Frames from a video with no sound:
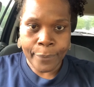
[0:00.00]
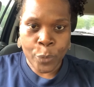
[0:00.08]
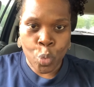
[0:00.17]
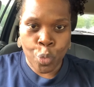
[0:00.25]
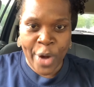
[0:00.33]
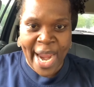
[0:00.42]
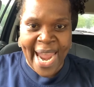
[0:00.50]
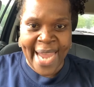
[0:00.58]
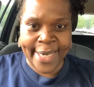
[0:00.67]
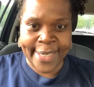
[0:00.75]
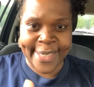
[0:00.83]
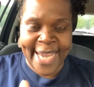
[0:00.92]

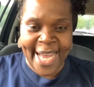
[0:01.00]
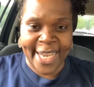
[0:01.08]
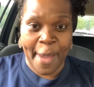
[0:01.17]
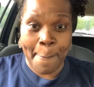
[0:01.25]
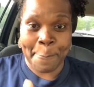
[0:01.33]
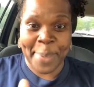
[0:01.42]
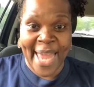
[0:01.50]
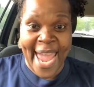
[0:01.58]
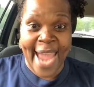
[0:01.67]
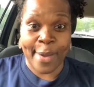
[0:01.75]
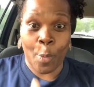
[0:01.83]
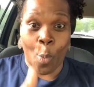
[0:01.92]
red, yellow,
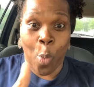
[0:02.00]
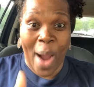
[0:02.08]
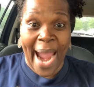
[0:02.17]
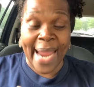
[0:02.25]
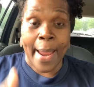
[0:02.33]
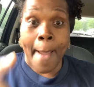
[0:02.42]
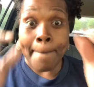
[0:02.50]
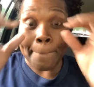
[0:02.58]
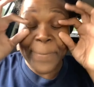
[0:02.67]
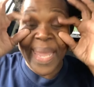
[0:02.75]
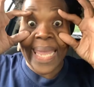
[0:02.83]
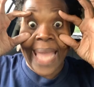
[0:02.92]
black, white,
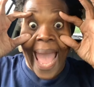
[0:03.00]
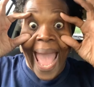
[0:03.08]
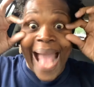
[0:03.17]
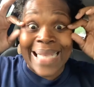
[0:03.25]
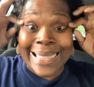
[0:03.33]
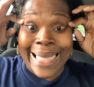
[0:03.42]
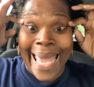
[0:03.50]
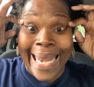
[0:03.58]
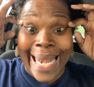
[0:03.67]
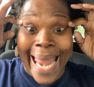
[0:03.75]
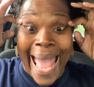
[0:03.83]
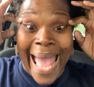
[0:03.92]
big eye,
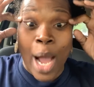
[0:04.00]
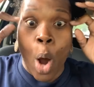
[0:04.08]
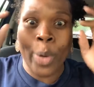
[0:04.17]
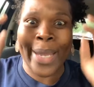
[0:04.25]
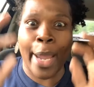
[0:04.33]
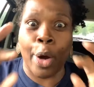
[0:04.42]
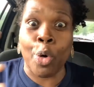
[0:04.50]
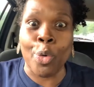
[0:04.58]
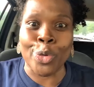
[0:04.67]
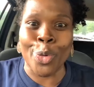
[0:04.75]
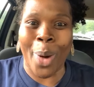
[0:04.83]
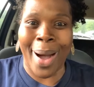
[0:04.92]
slanted eye, I don't care
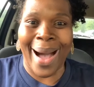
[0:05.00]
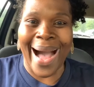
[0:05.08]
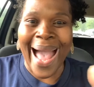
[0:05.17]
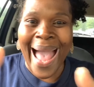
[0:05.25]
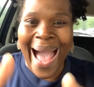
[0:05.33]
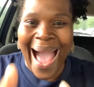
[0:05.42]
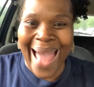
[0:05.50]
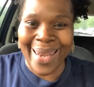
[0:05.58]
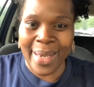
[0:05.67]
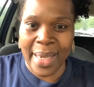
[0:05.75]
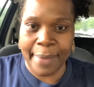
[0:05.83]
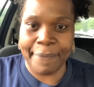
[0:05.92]
who you are, I
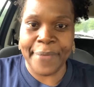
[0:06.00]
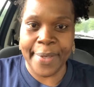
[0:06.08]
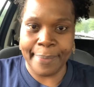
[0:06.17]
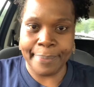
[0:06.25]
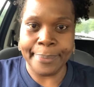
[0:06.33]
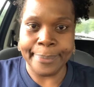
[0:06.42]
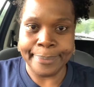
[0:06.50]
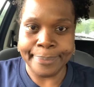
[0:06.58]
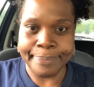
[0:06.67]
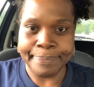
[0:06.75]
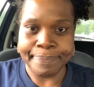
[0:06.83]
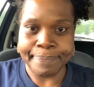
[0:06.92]
love you.
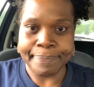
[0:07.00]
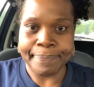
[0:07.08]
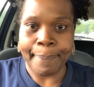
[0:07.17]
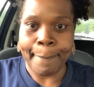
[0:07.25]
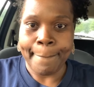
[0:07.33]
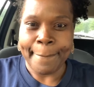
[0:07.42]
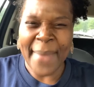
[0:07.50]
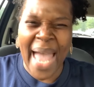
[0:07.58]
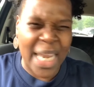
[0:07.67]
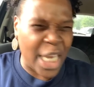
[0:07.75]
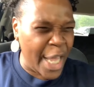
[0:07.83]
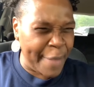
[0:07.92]

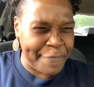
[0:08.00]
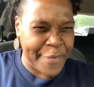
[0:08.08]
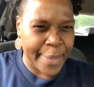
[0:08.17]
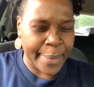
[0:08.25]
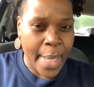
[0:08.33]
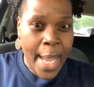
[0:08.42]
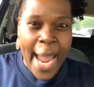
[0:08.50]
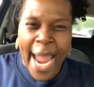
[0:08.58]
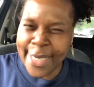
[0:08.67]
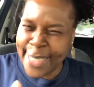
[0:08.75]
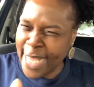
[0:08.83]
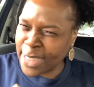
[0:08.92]
I love you.
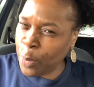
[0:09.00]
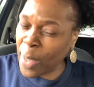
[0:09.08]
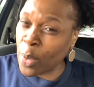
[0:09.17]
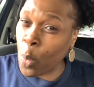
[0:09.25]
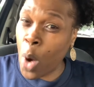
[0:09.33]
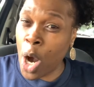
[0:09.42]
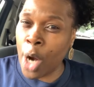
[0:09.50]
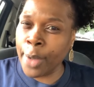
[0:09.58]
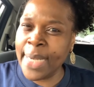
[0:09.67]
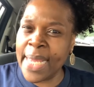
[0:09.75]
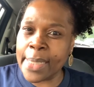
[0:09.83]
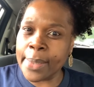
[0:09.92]
And that's what the world
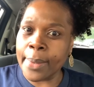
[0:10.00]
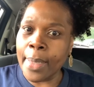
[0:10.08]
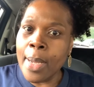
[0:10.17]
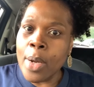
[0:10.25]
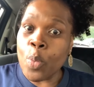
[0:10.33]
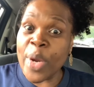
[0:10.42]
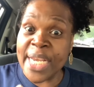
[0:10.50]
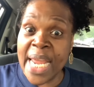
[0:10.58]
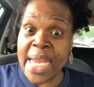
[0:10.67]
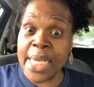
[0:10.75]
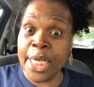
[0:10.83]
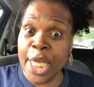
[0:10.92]
needs. We
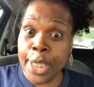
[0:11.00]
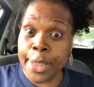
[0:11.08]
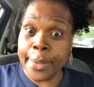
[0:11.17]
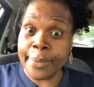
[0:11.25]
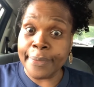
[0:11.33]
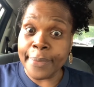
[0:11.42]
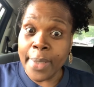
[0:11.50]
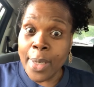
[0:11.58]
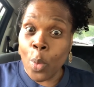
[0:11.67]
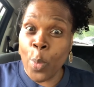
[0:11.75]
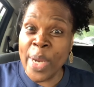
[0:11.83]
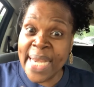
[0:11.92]
need love.
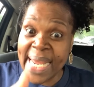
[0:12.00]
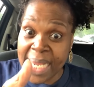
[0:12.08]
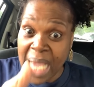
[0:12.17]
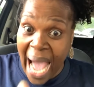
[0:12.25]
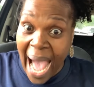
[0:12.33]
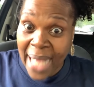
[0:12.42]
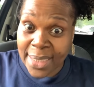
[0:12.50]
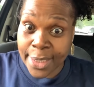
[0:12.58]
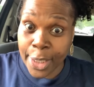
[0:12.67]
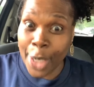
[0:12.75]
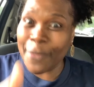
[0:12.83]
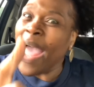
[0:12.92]
We need God's
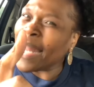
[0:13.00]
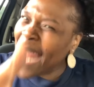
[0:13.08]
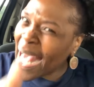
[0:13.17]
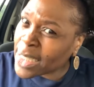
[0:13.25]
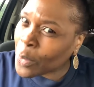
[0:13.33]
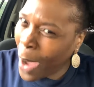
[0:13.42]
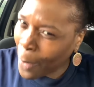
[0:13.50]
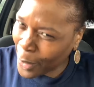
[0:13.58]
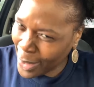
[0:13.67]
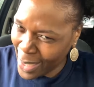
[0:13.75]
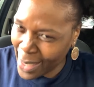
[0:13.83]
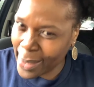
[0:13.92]
love. That's what we
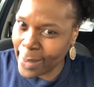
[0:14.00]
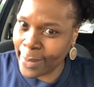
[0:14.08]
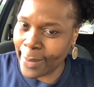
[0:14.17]
need.